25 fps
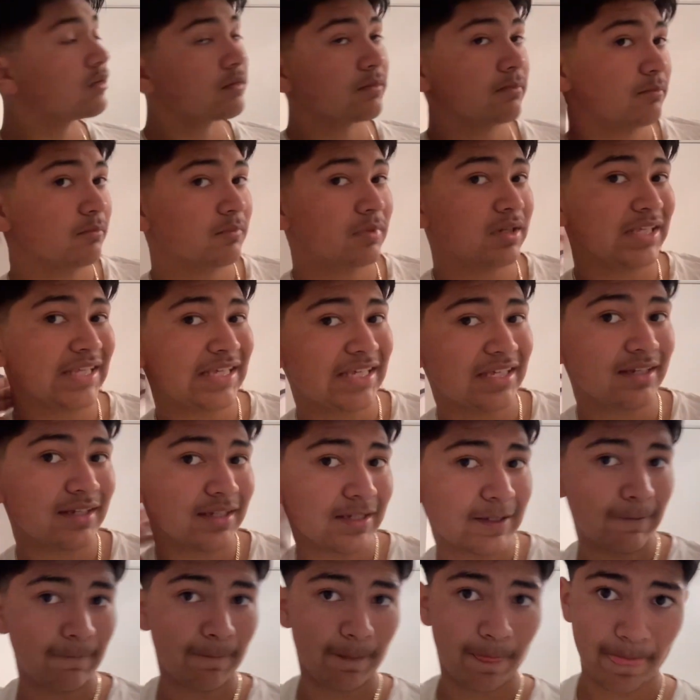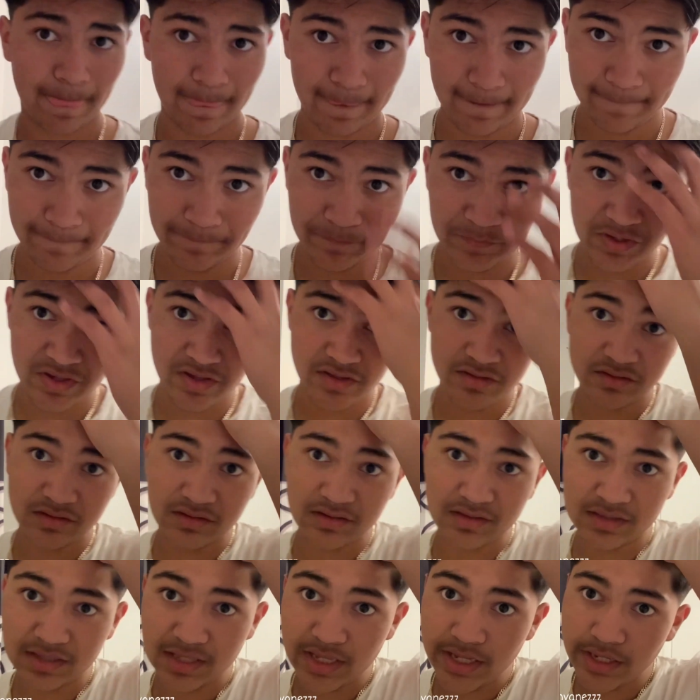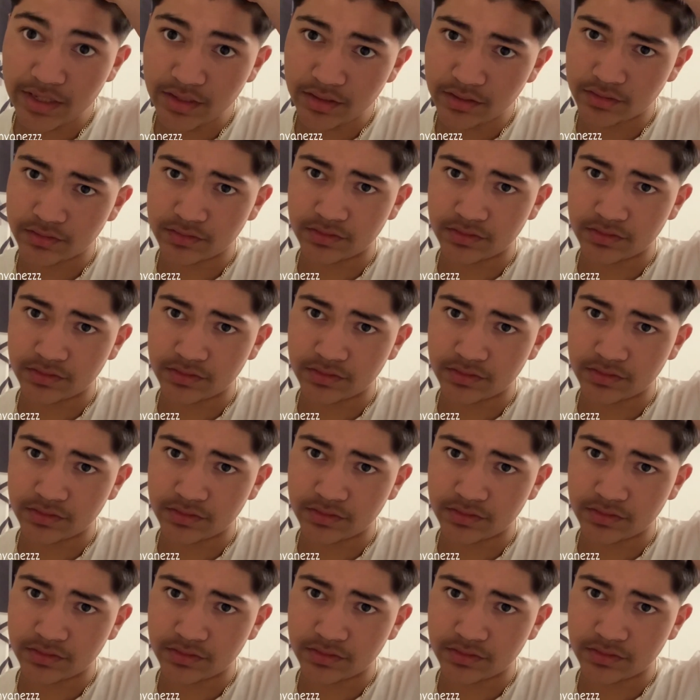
But yeah, other than that, it's